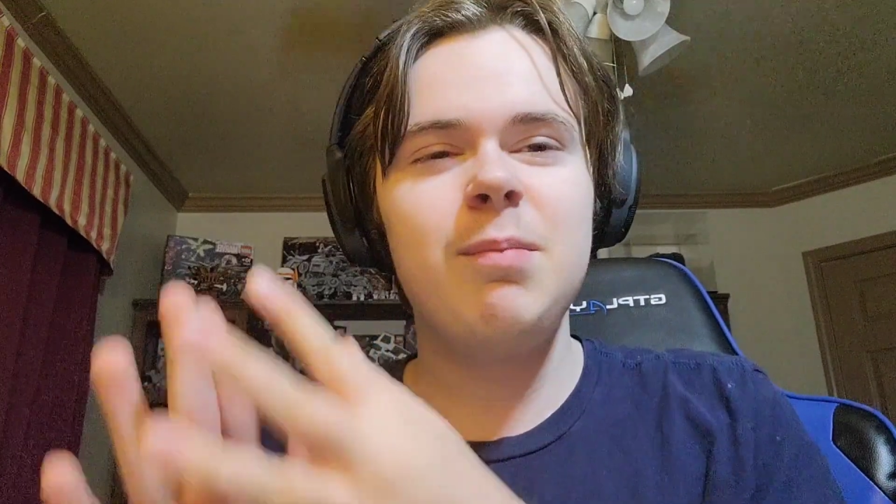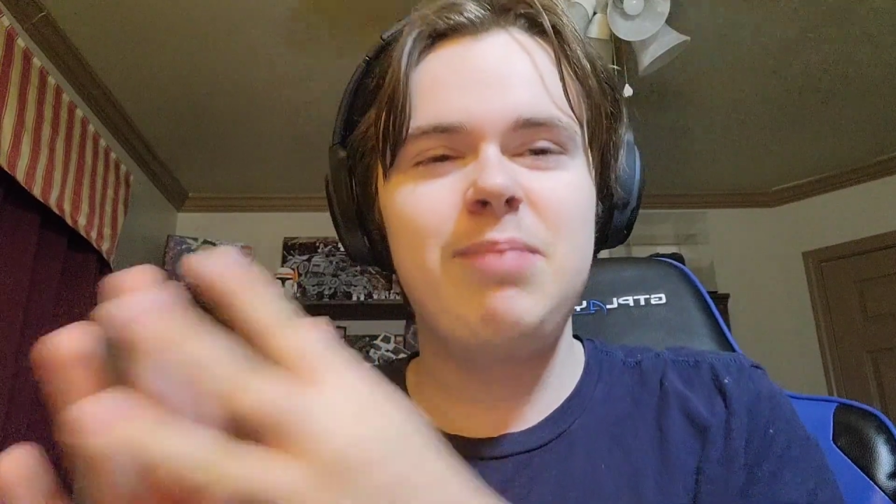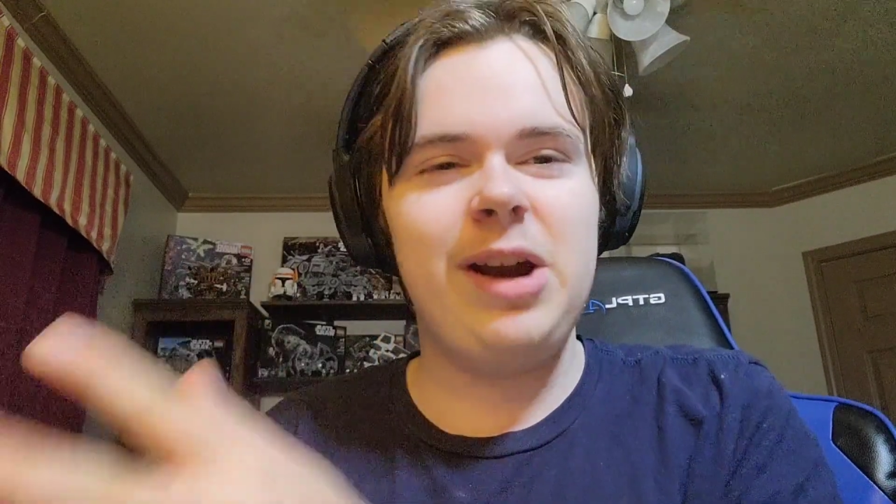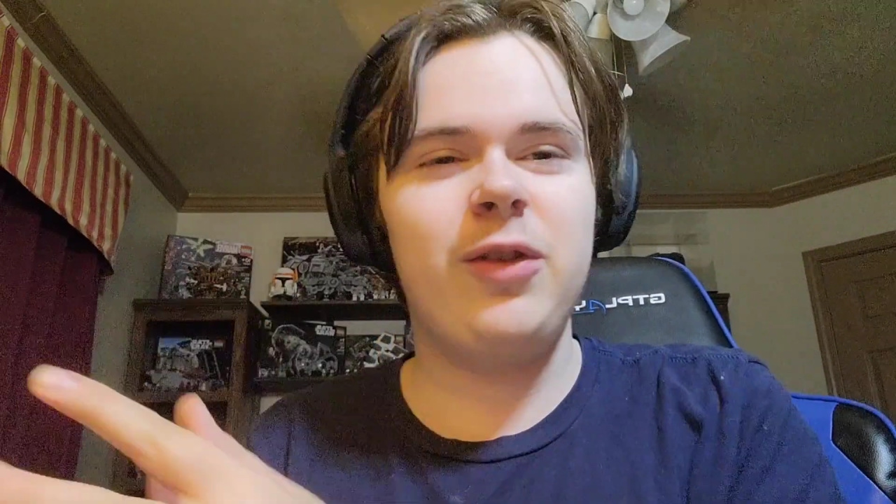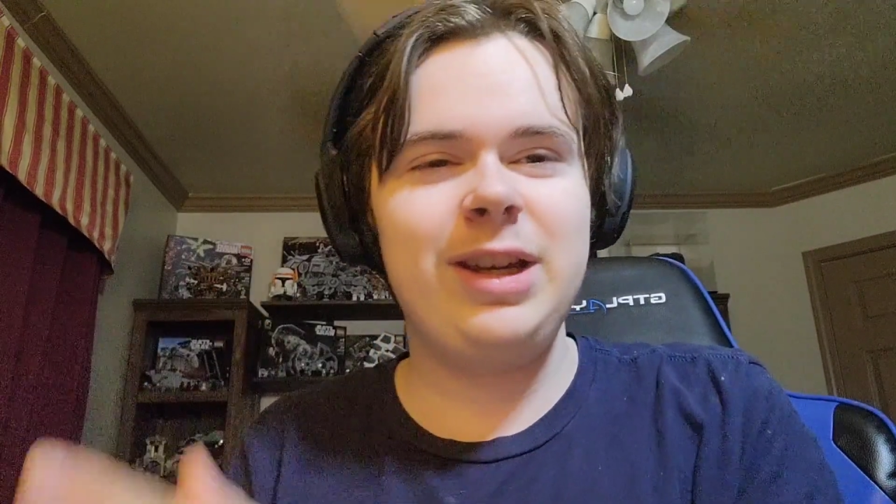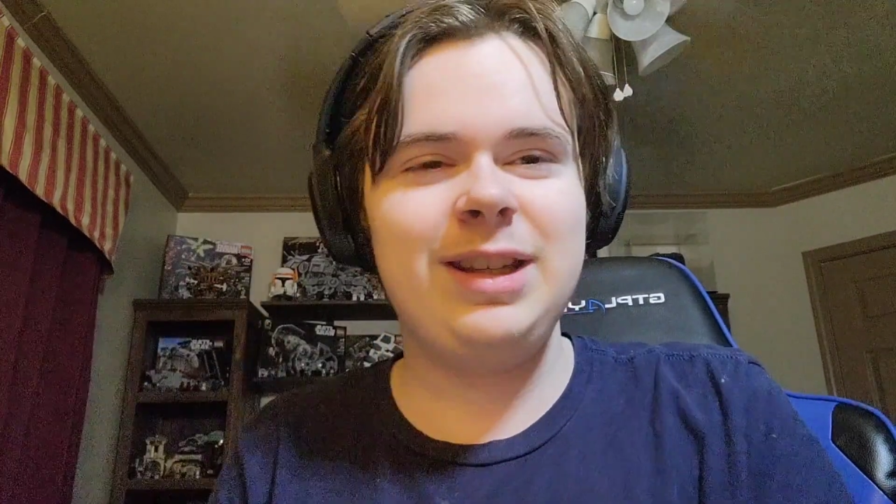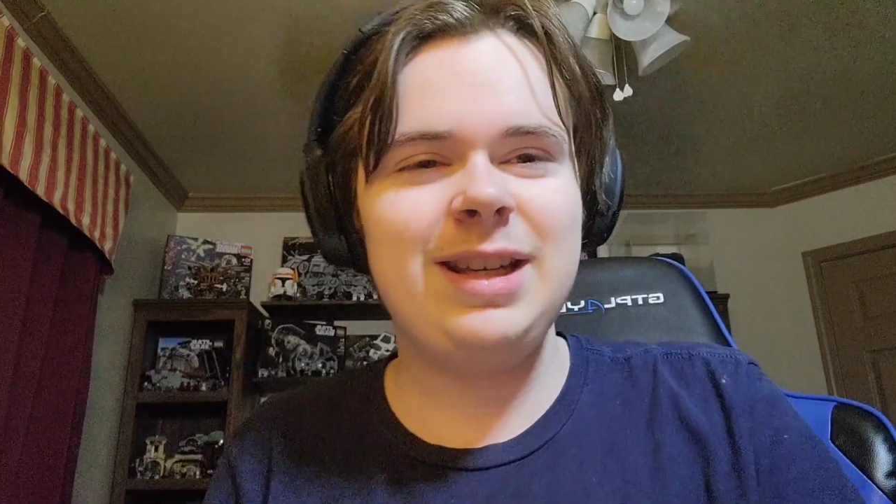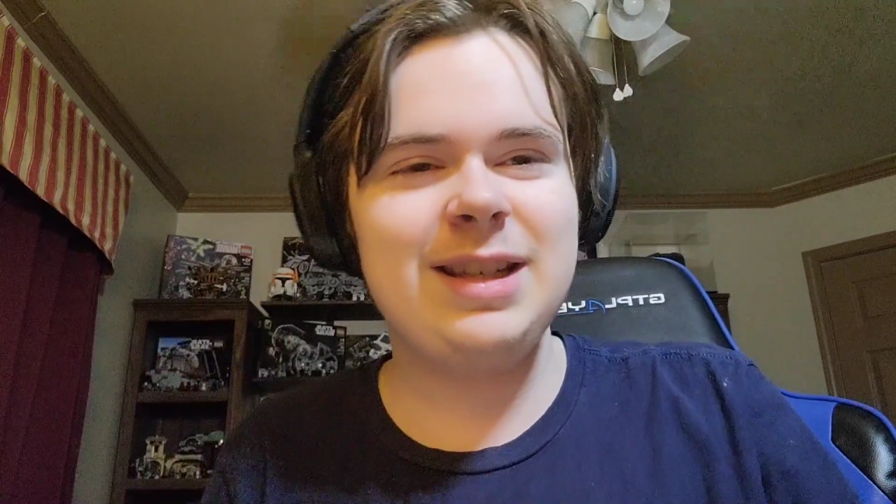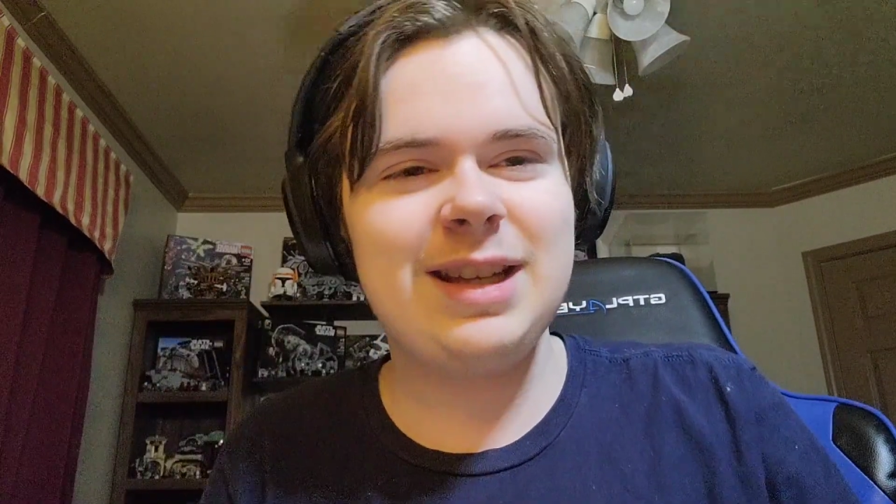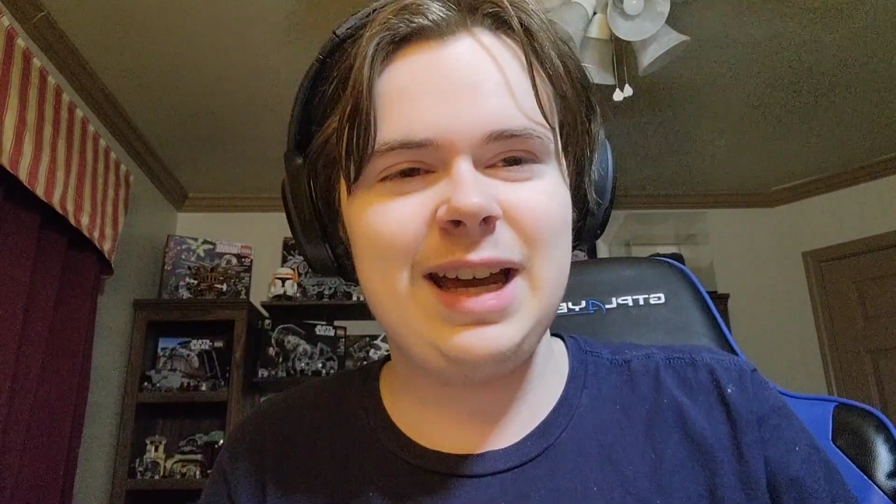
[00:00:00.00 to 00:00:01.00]
bury
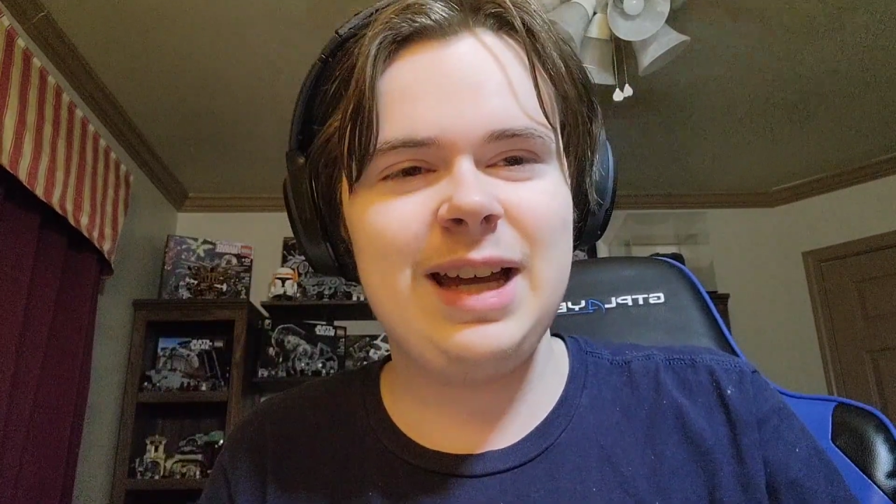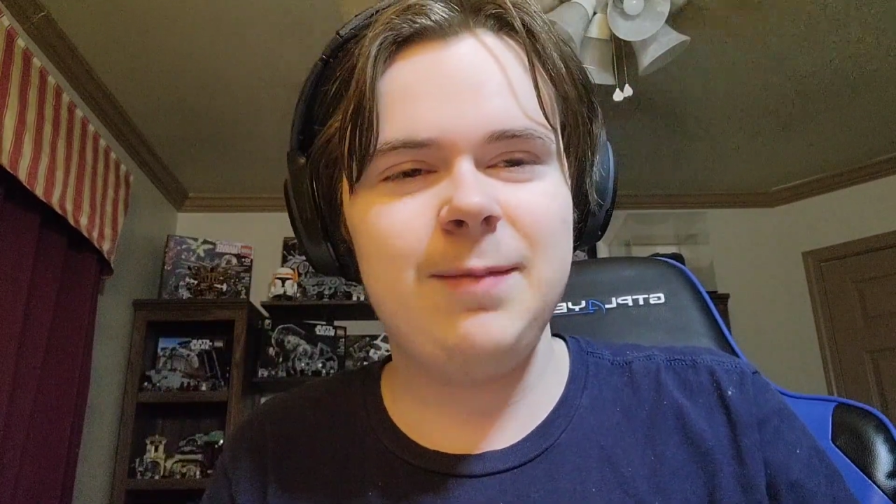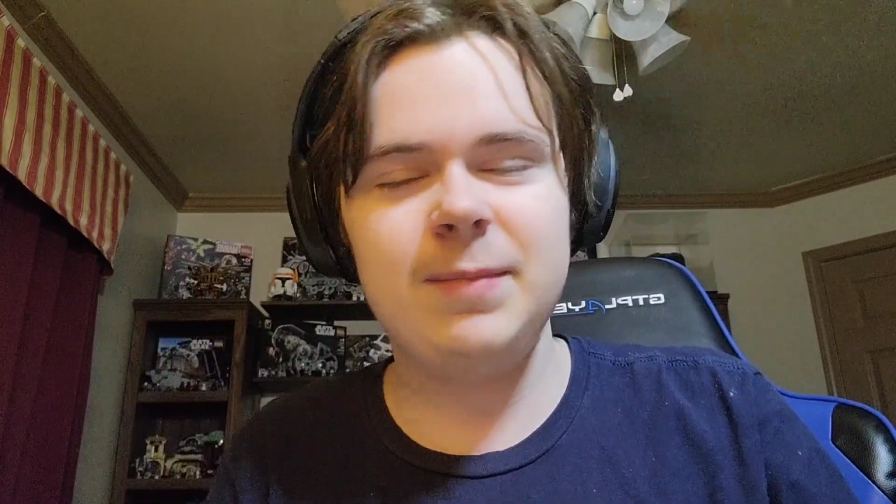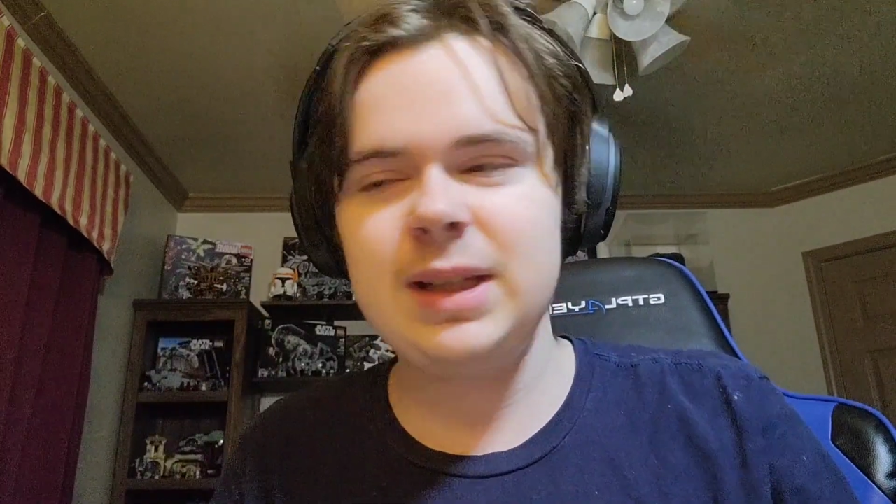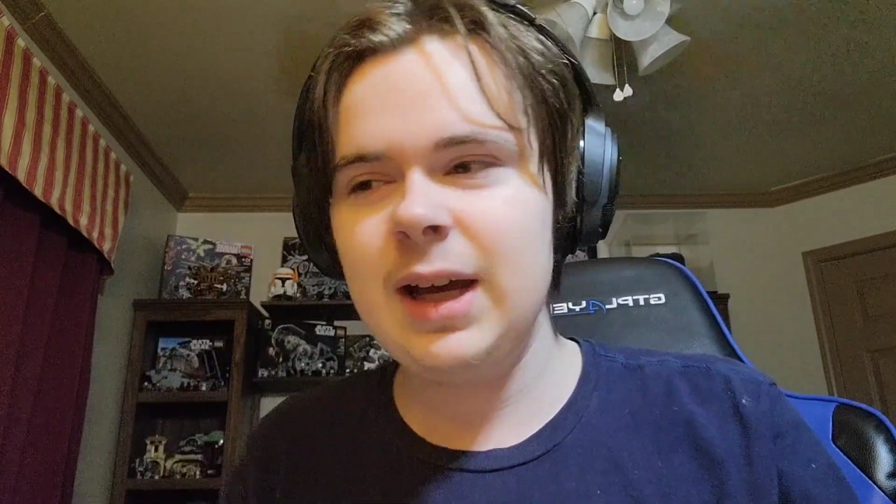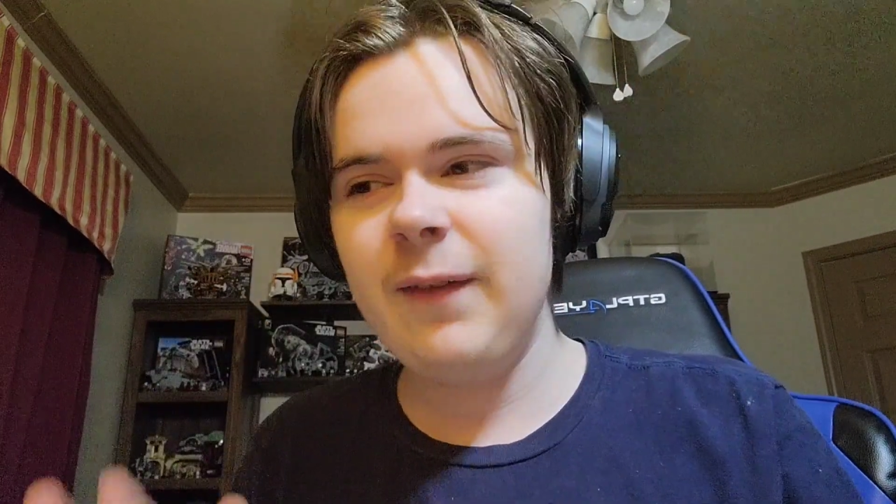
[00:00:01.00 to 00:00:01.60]
these games.